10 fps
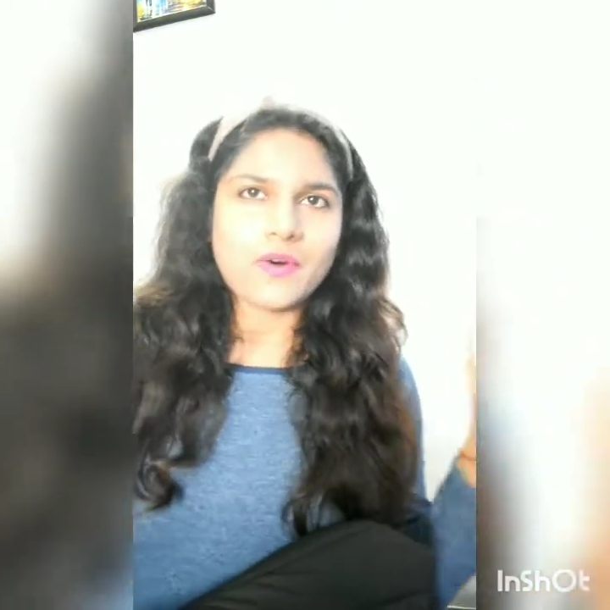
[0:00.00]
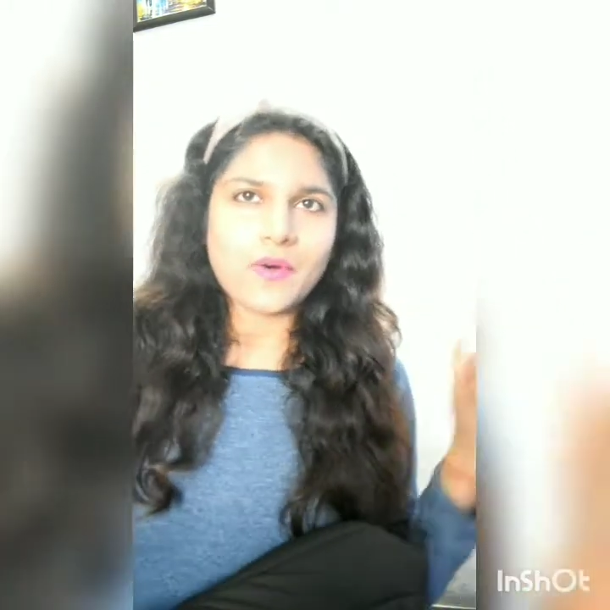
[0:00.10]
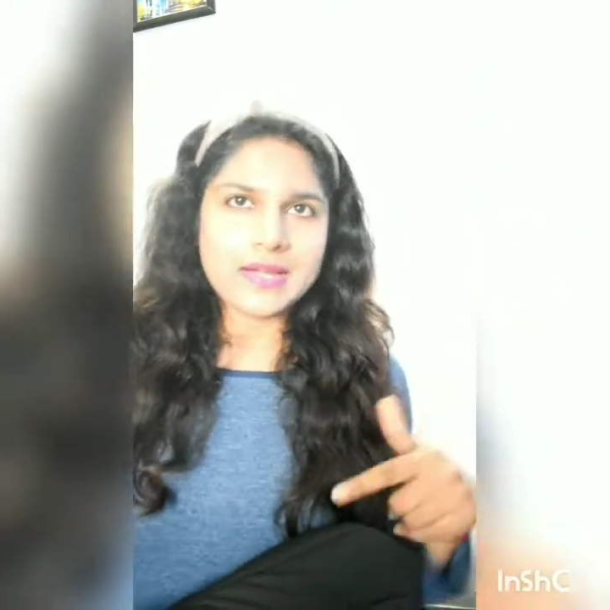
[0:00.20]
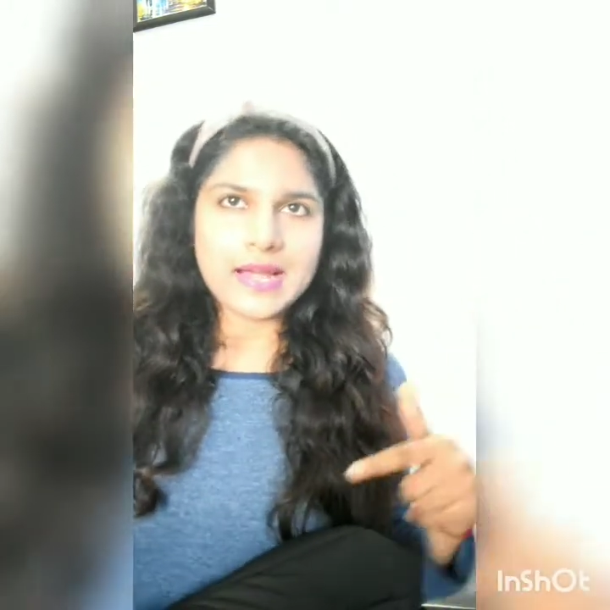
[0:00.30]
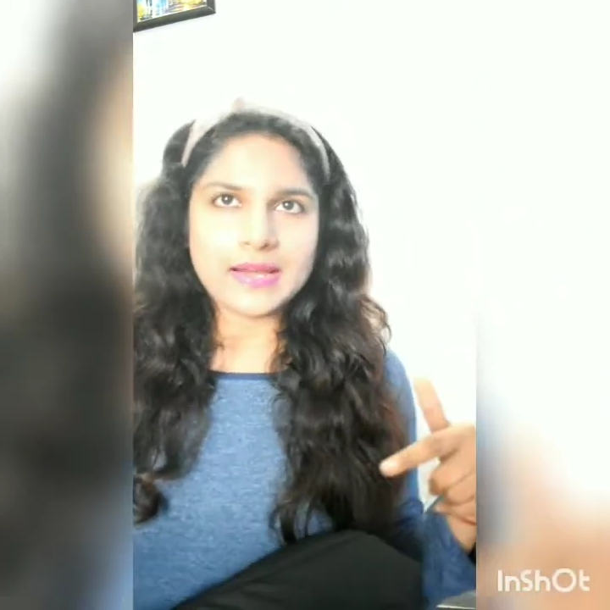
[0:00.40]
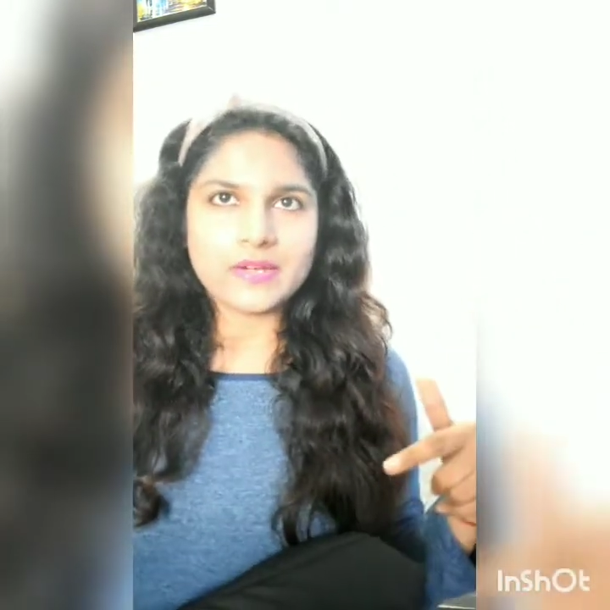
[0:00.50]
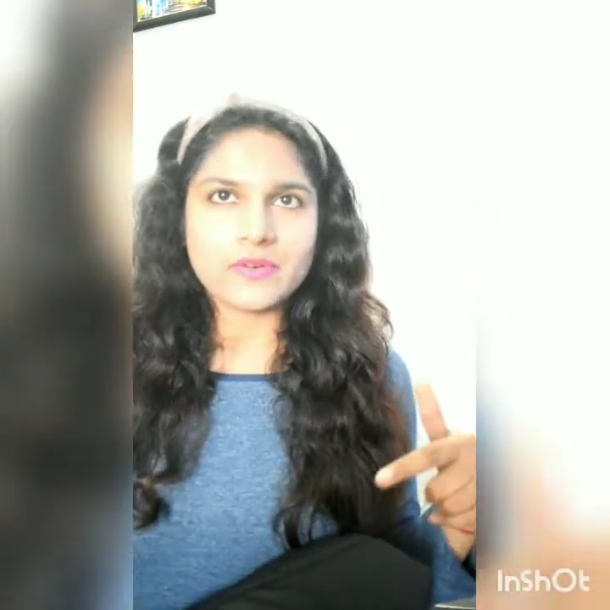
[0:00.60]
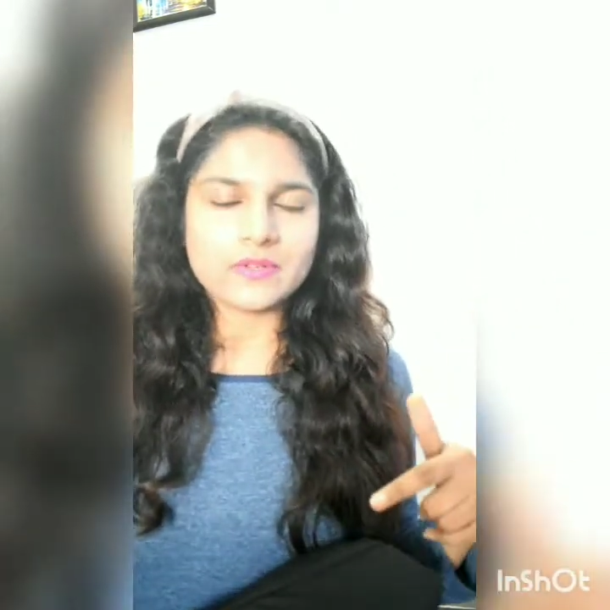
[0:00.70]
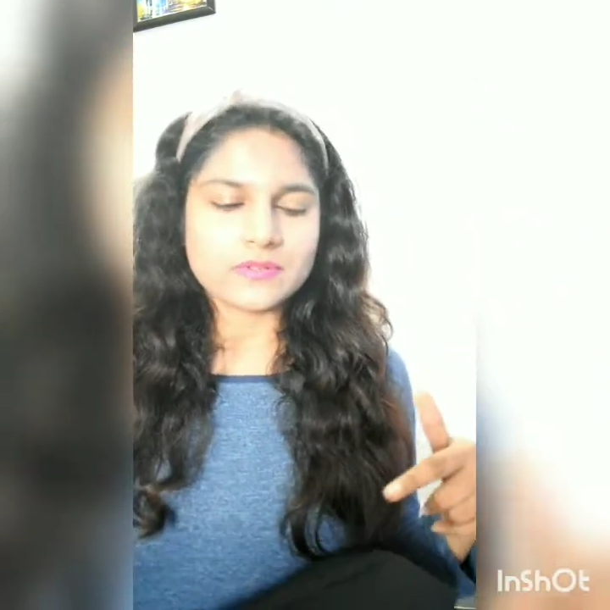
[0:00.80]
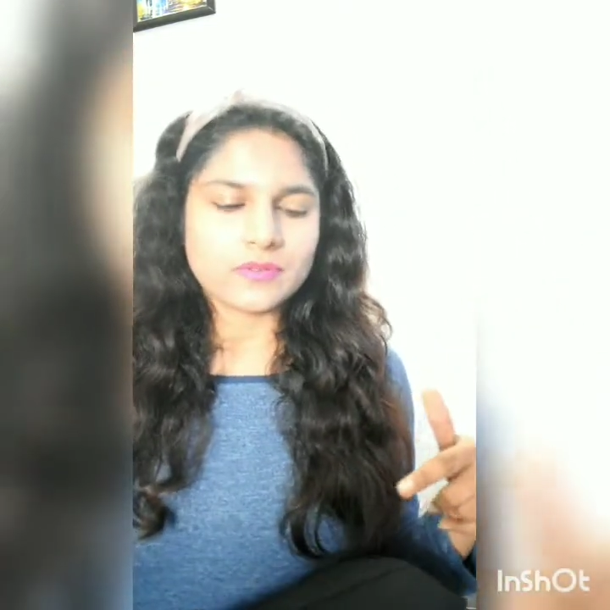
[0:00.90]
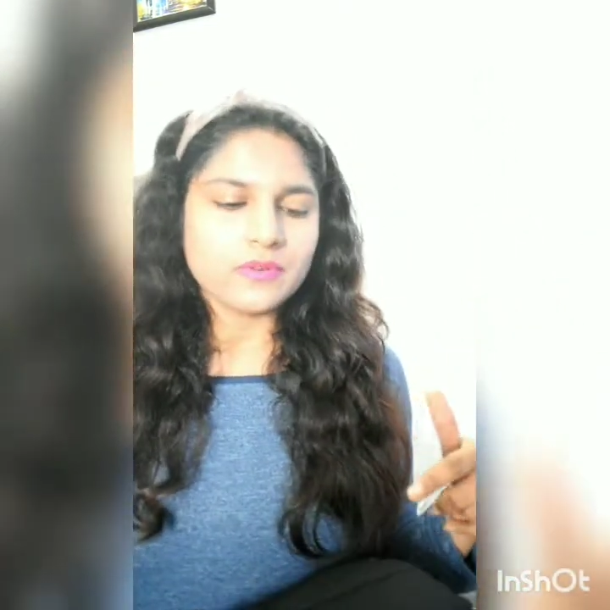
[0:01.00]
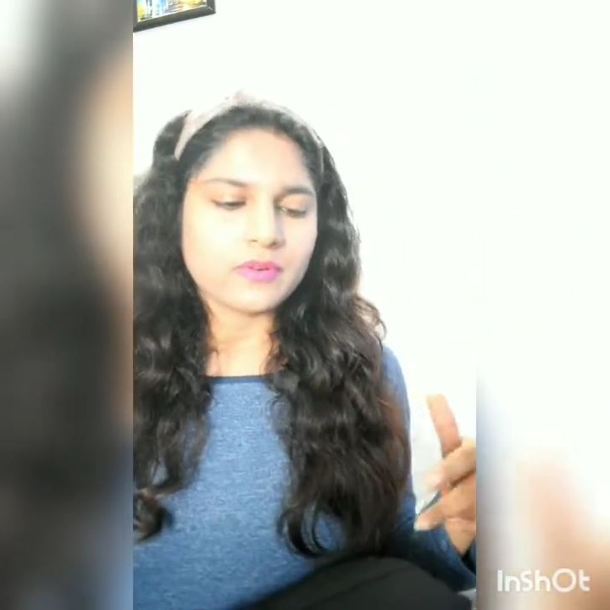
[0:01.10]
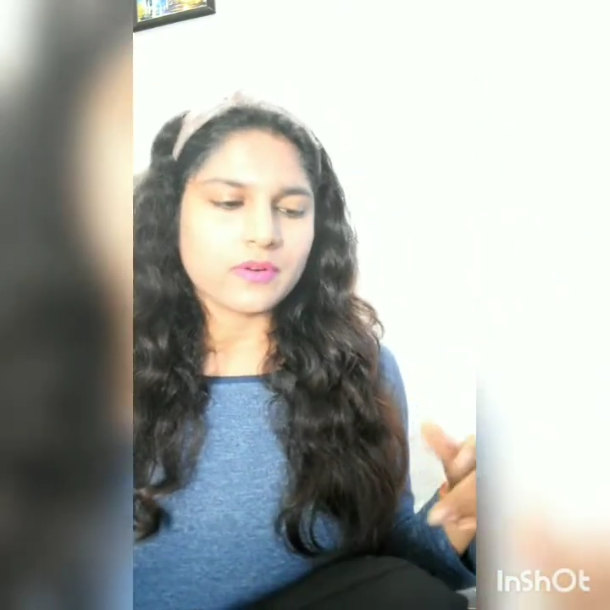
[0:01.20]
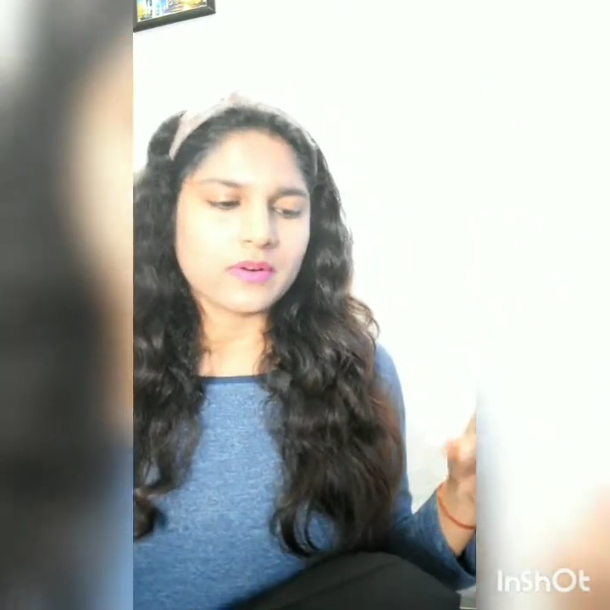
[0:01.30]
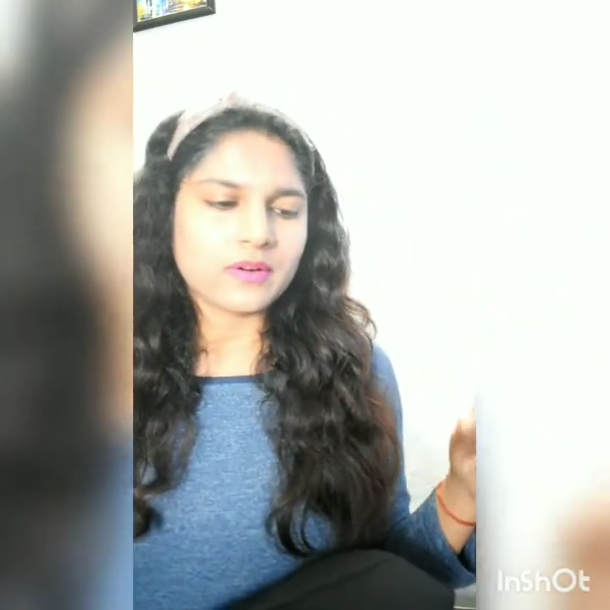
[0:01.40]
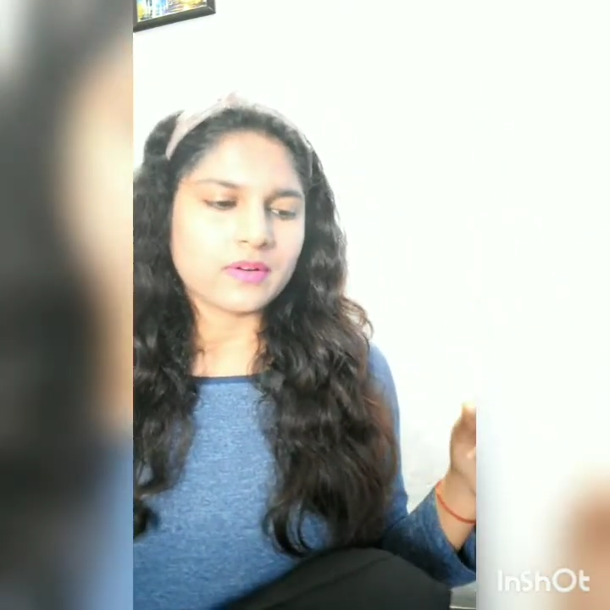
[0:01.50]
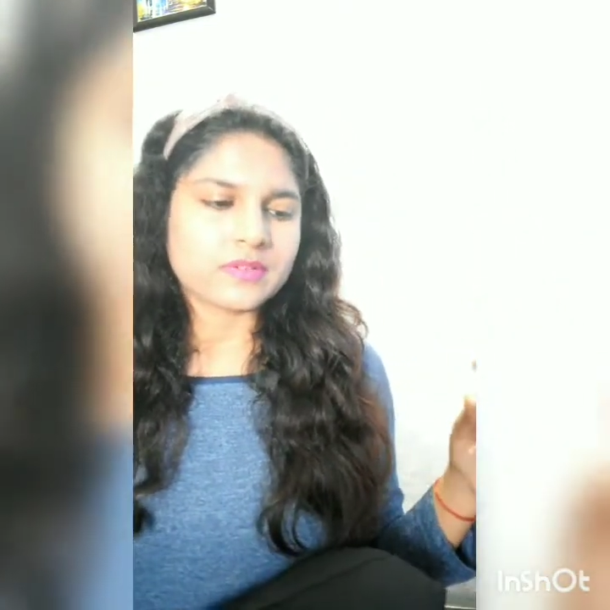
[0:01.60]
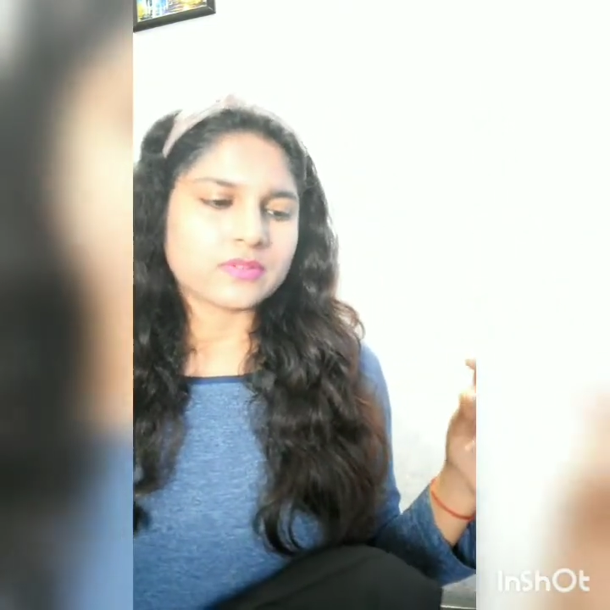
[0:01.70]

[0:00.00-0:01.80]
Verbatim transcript: online also uh,